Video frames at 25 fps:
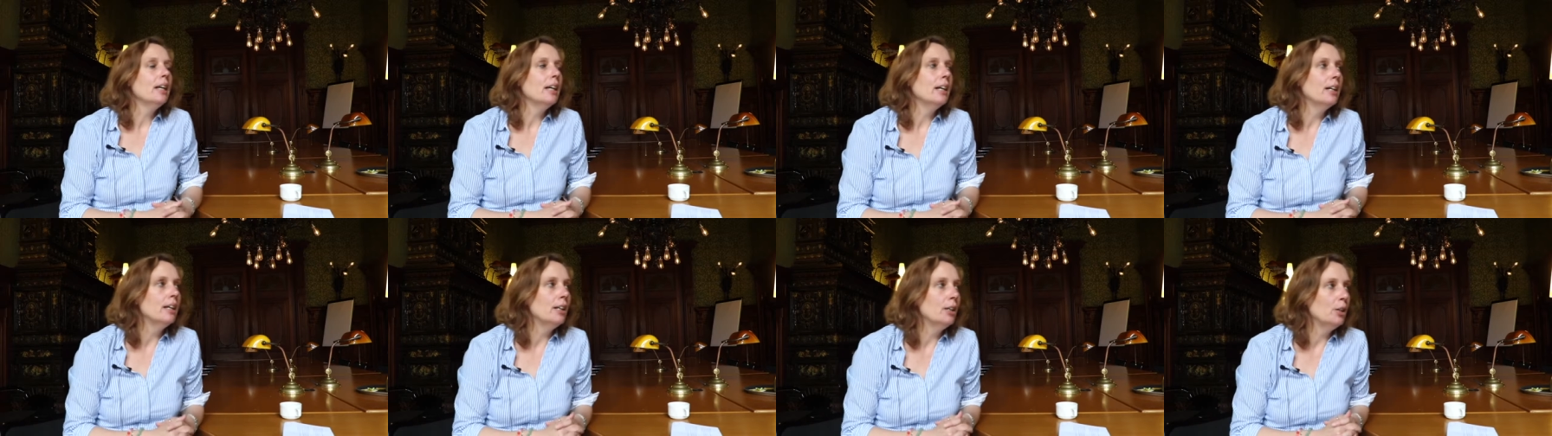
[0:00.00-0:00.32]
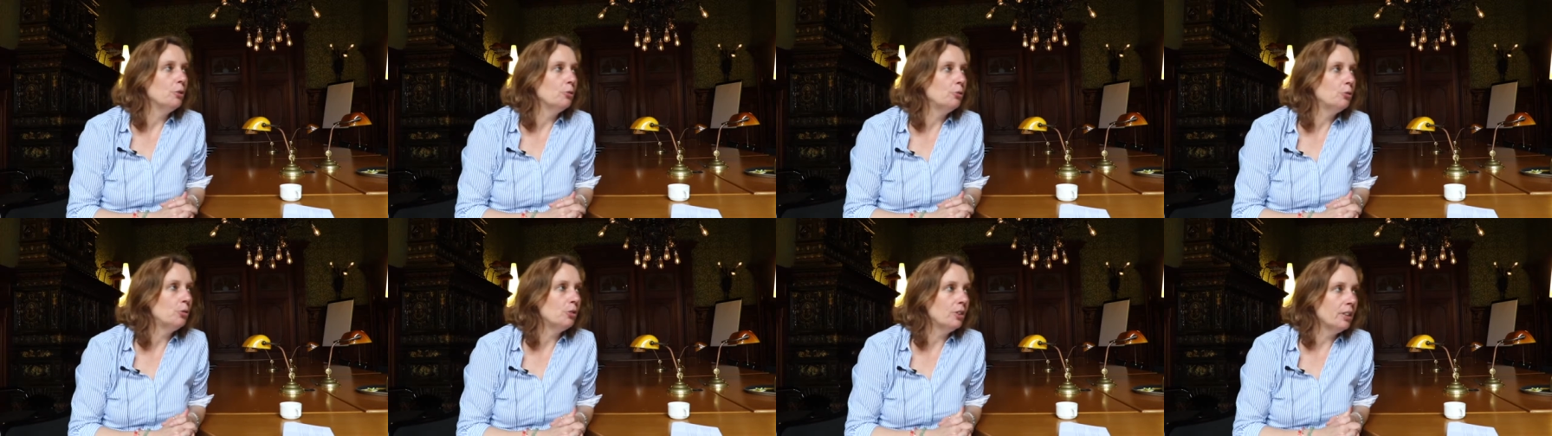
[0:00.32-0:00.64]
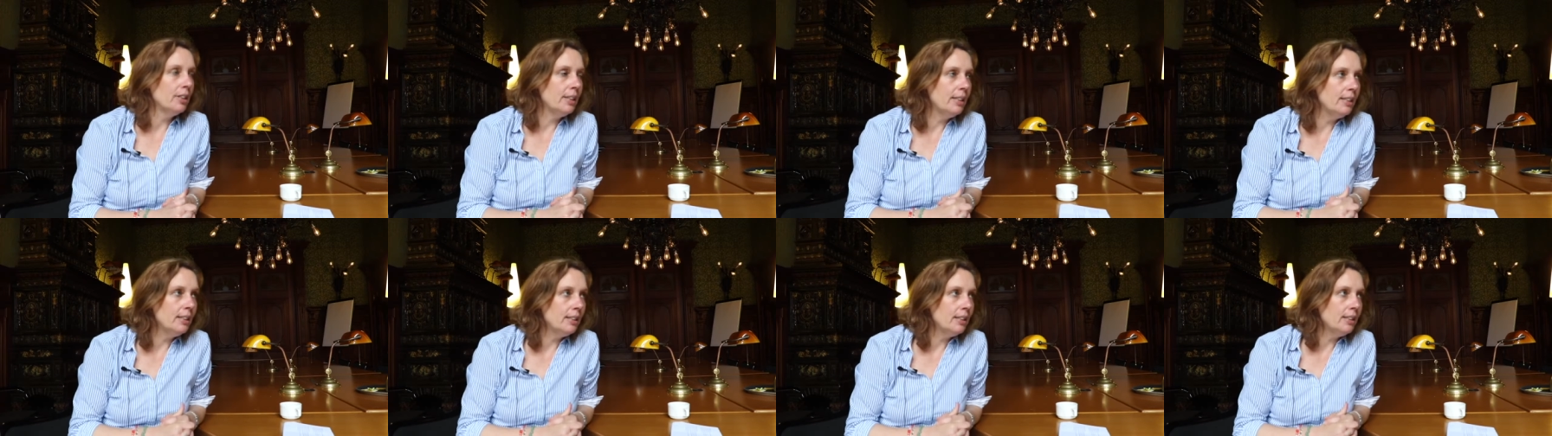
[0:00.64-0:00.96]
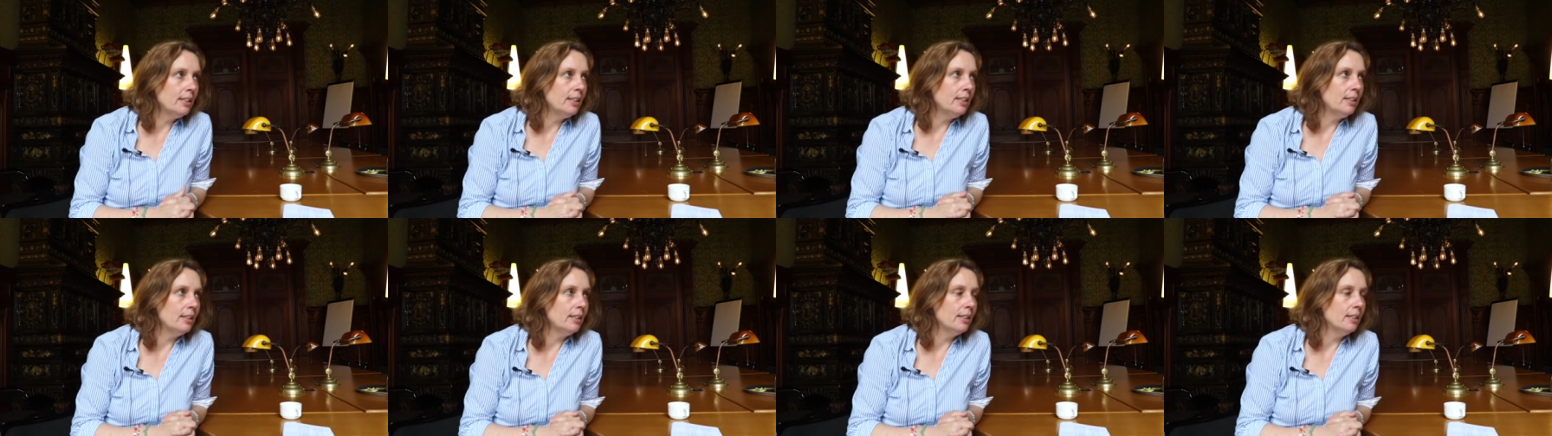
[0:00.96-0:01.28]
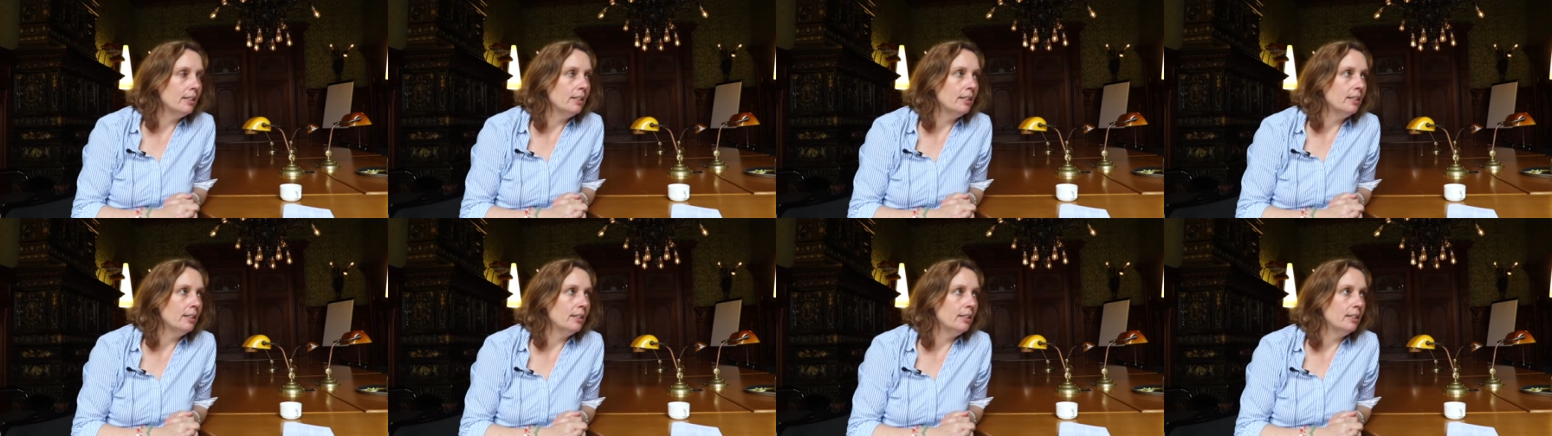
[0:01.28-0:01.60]
uh, for
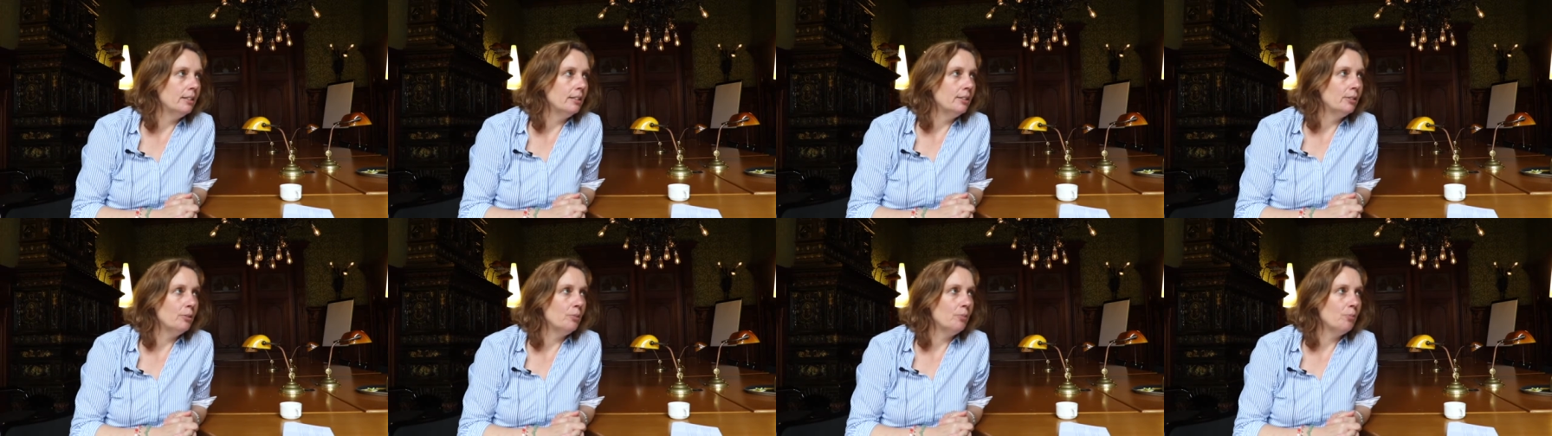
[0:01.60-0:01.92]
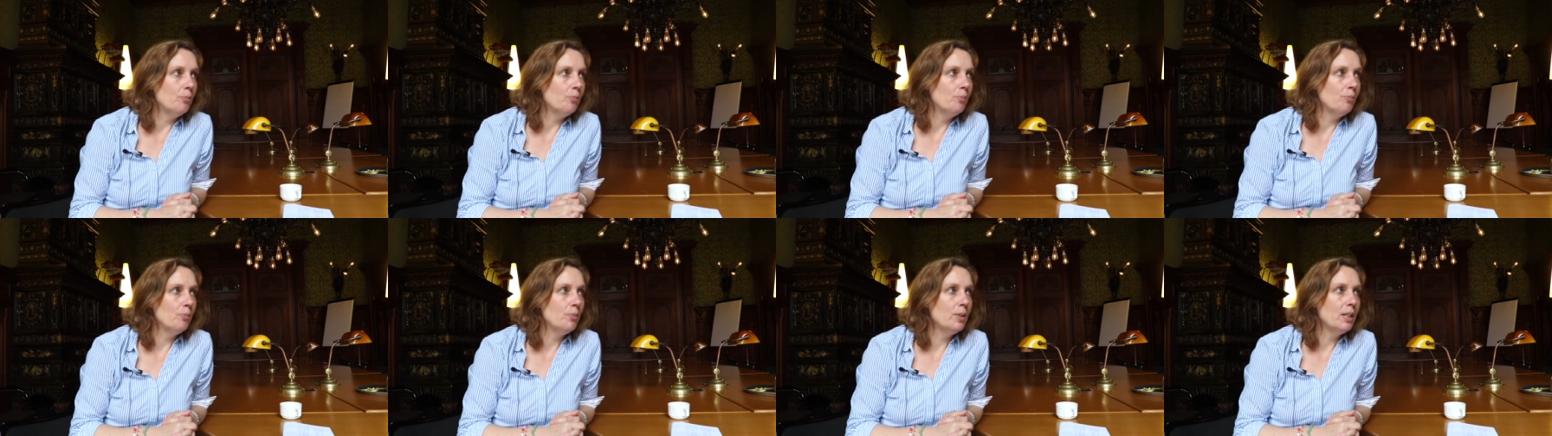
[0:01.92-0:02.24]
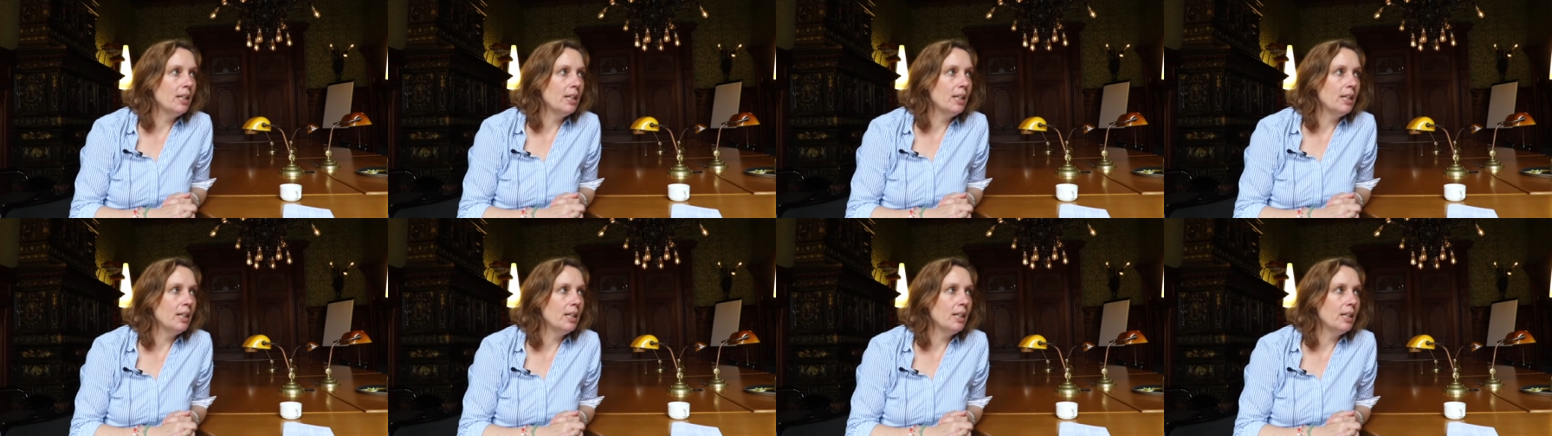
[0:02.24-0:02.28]
EHRI um,